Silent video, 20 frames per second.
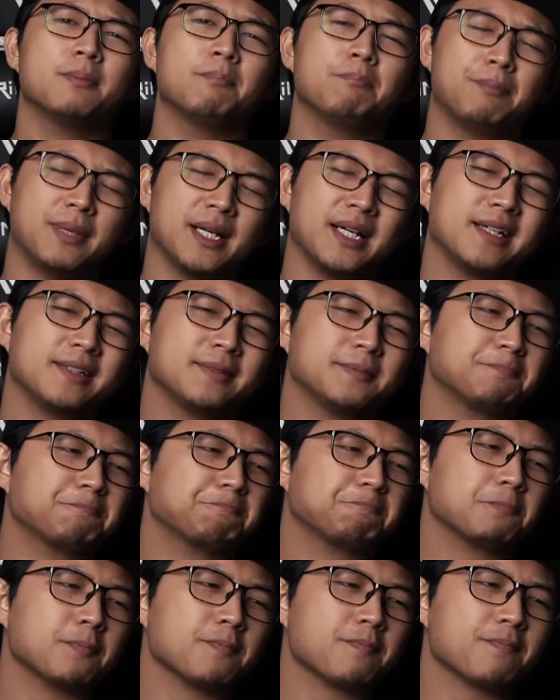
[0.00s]
But
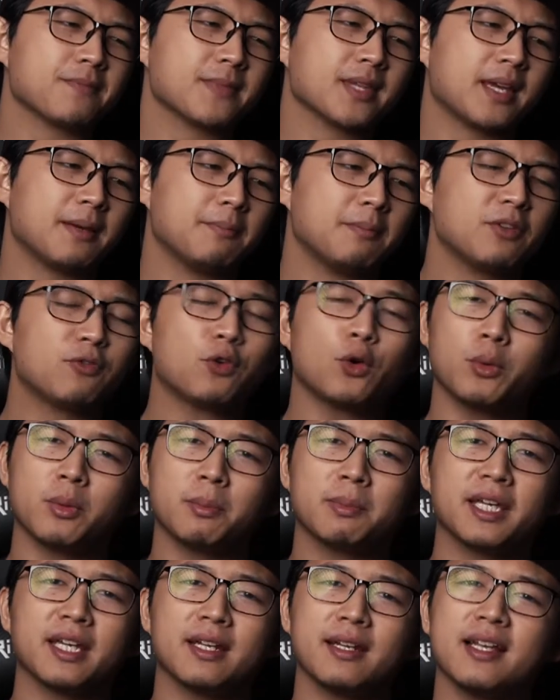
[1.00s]
before we
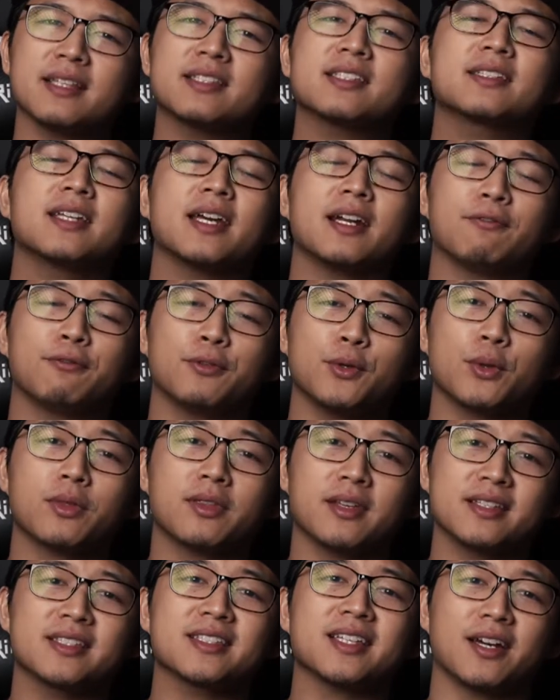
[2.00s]
begin, let's get a few
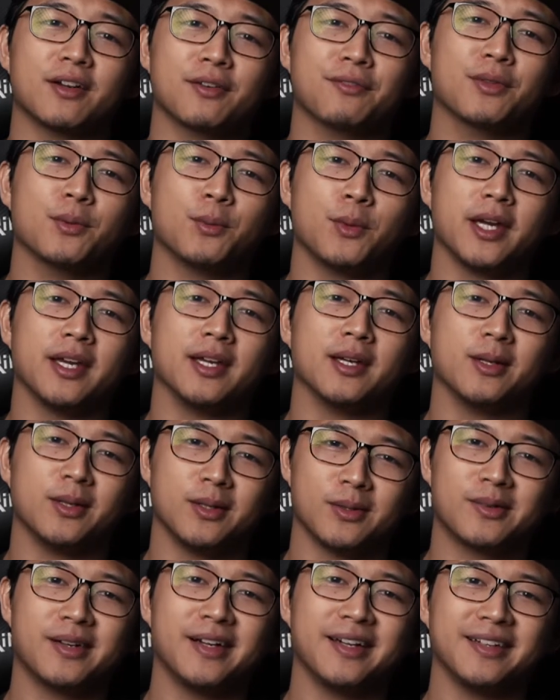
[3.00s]
things out of the way,
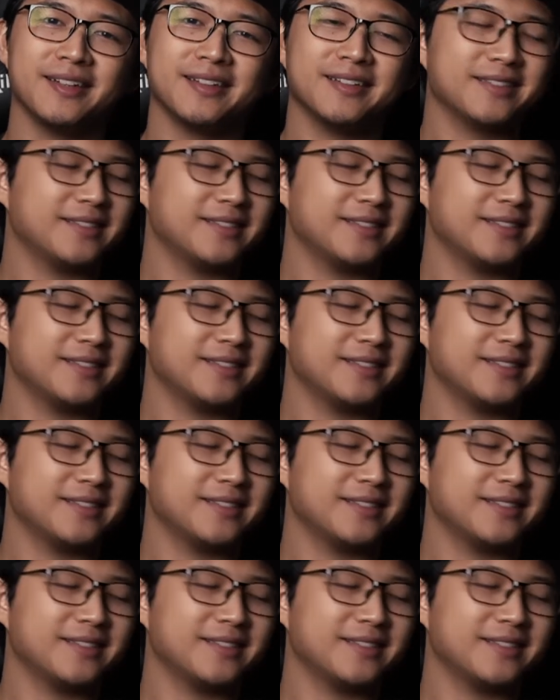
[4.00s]
alright?